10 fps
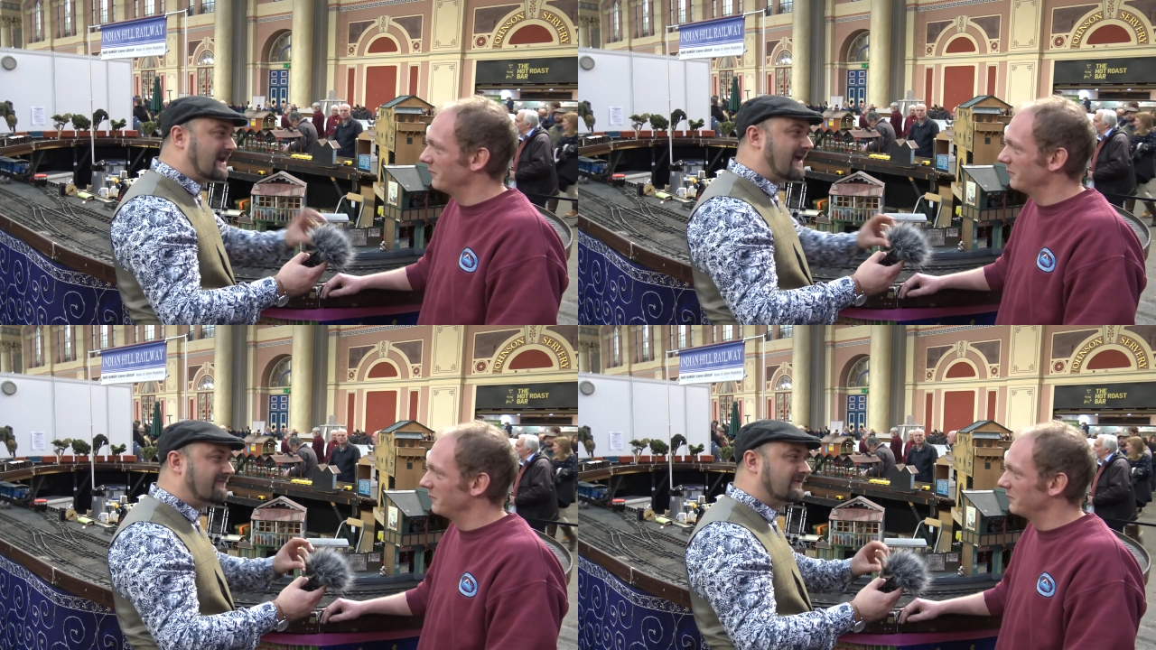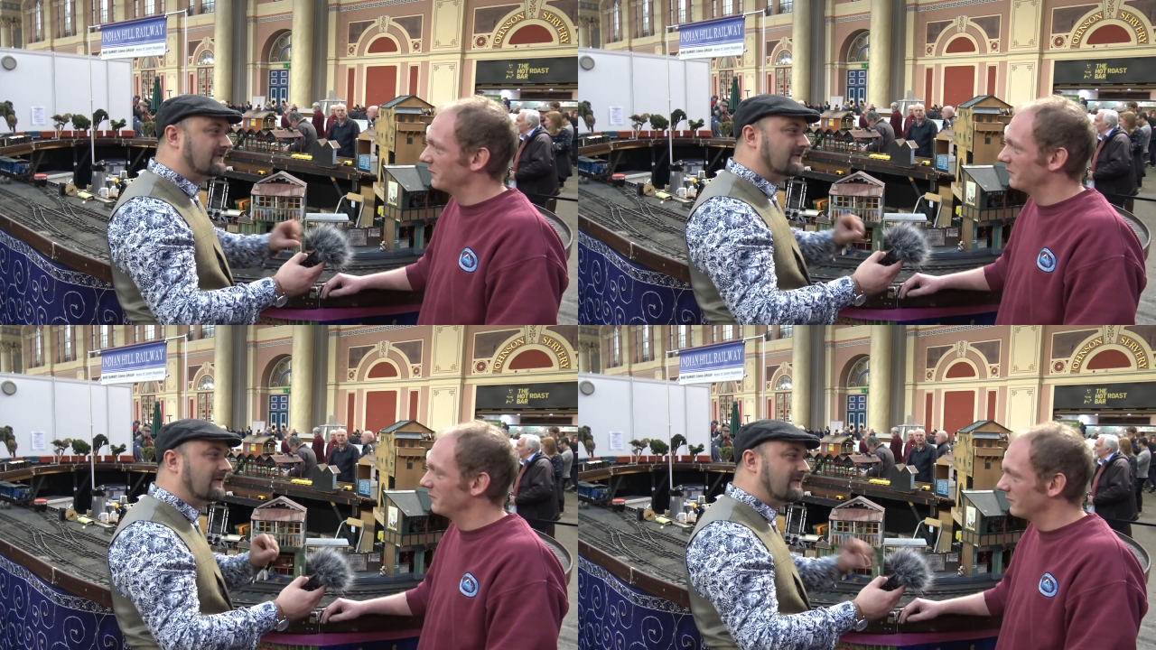Speaker 1: level
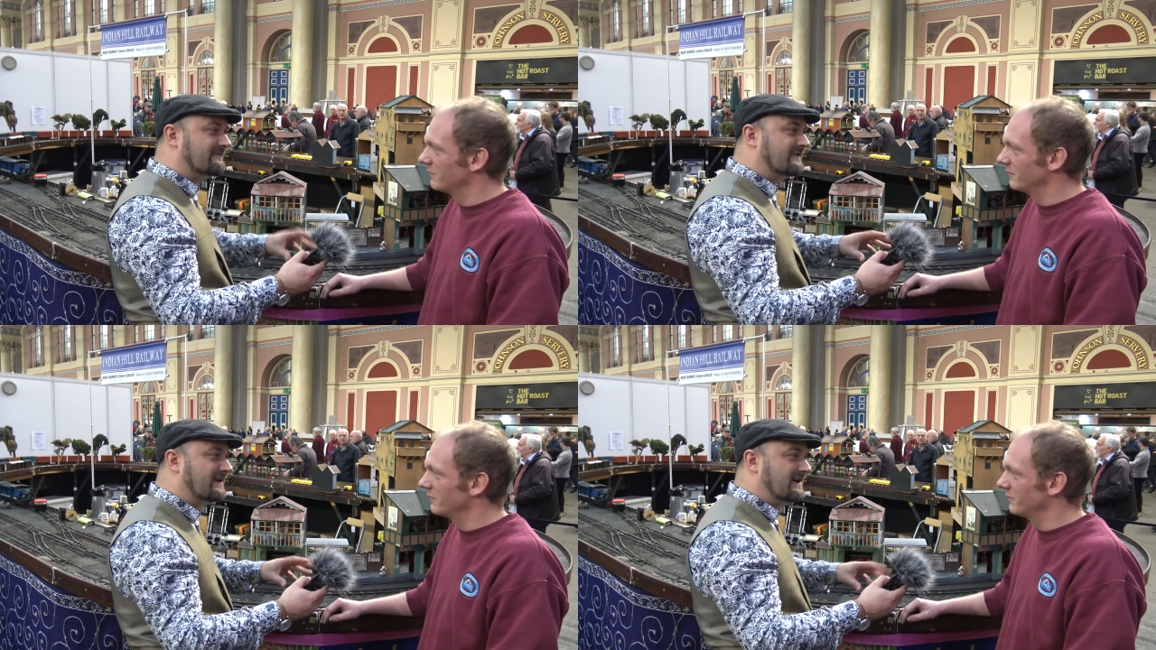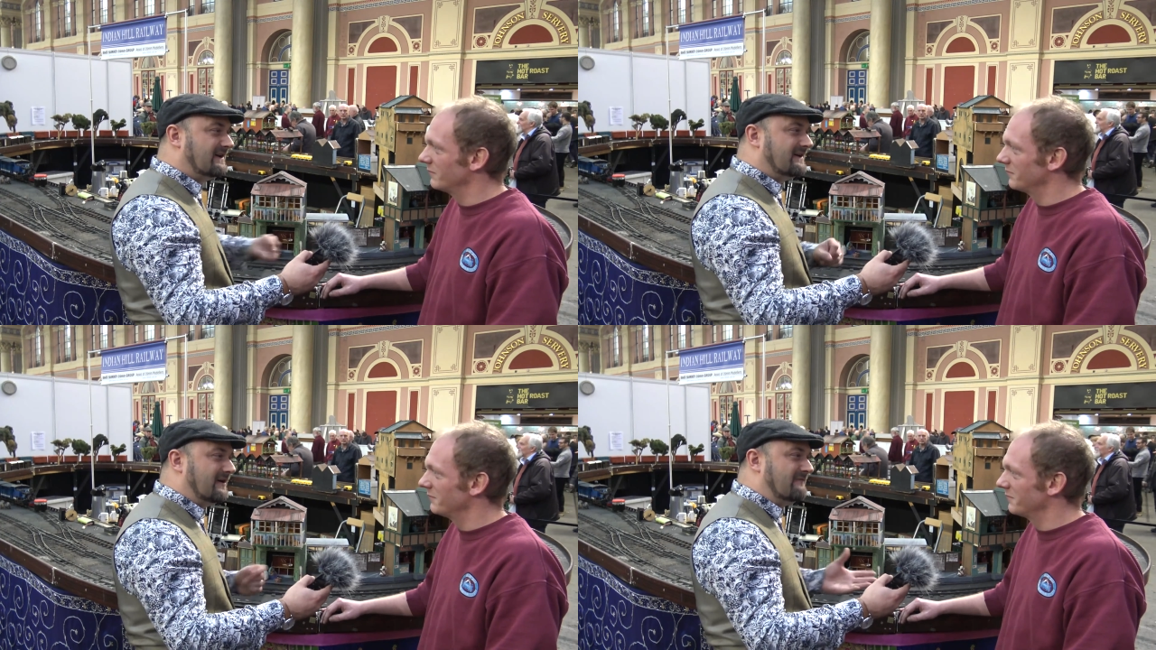
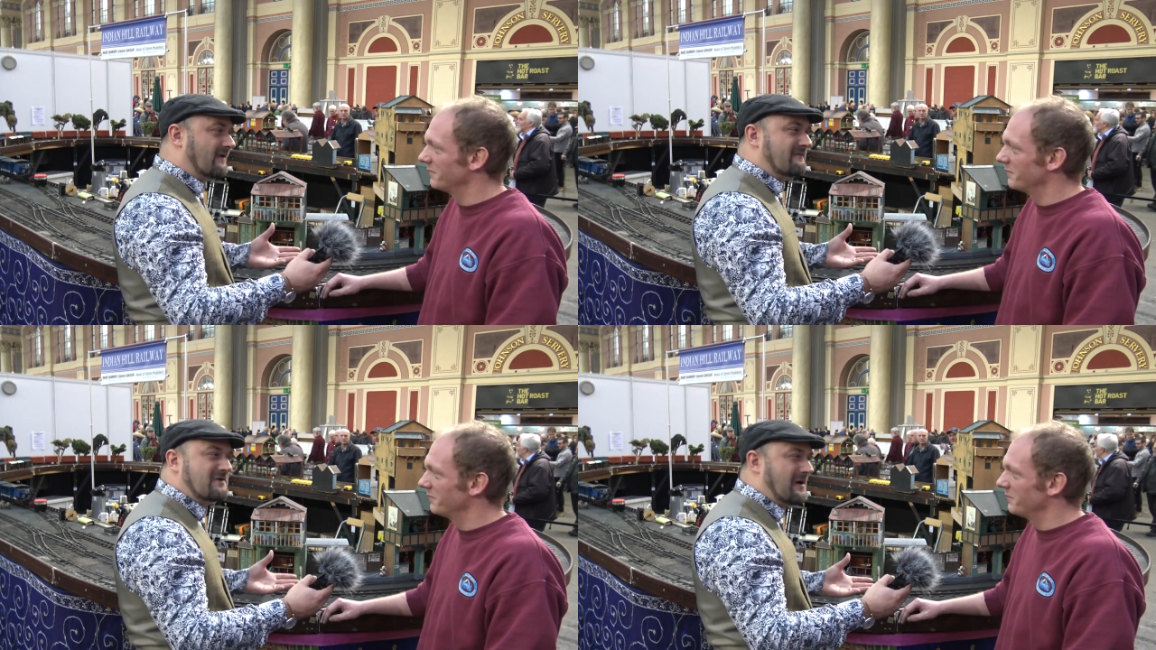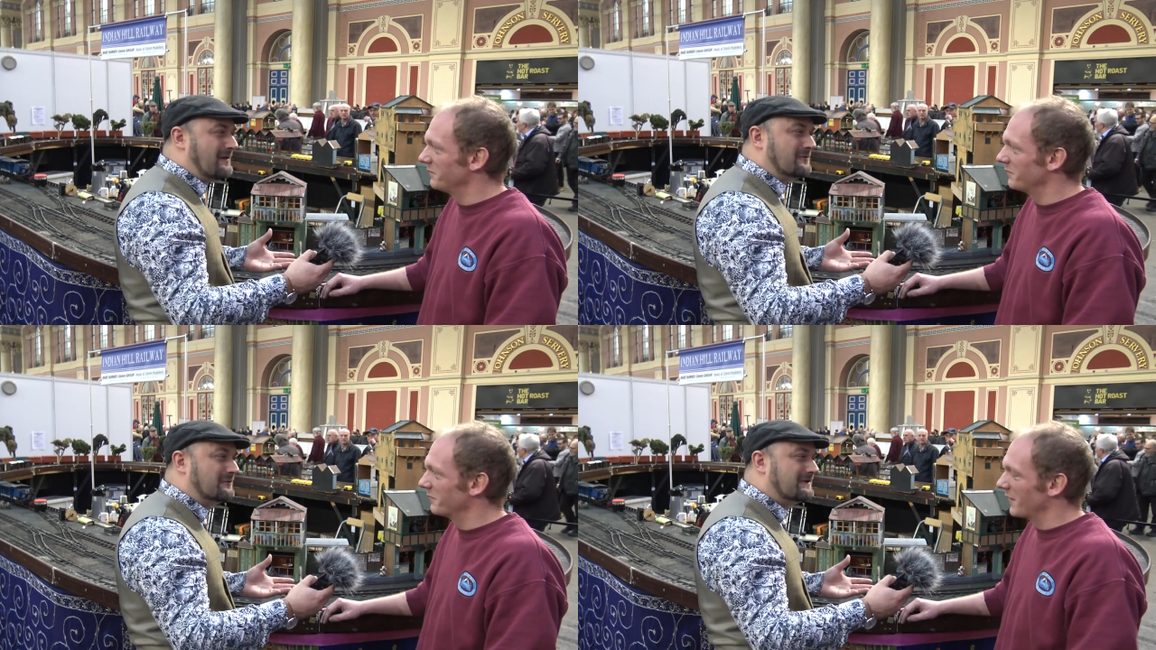of
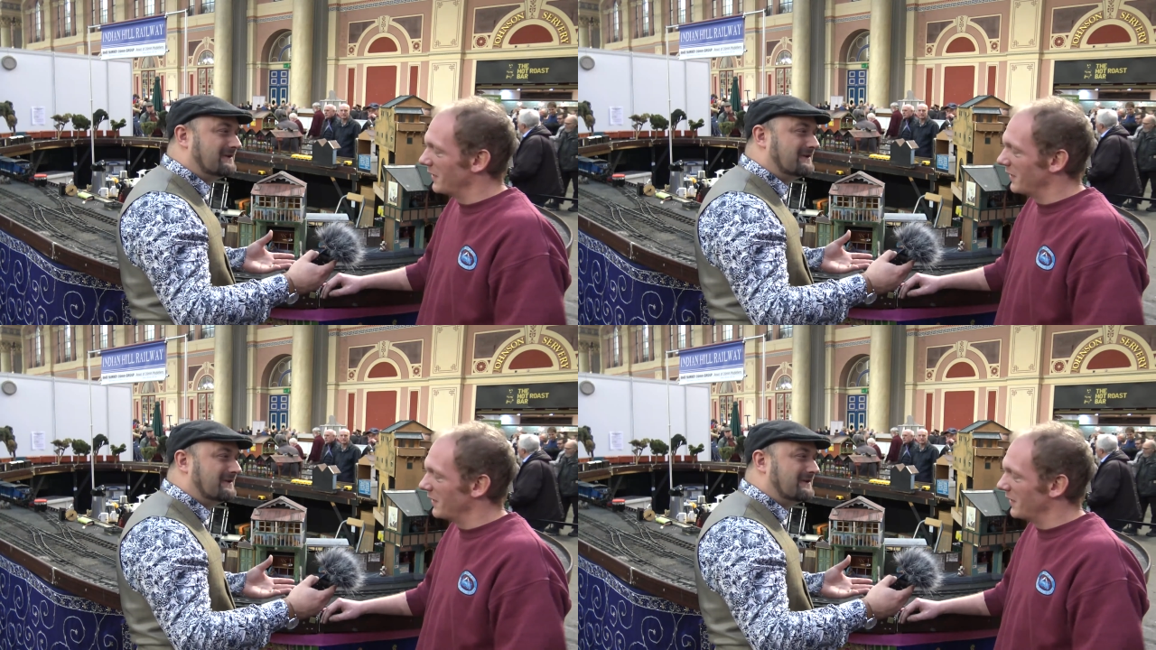coal?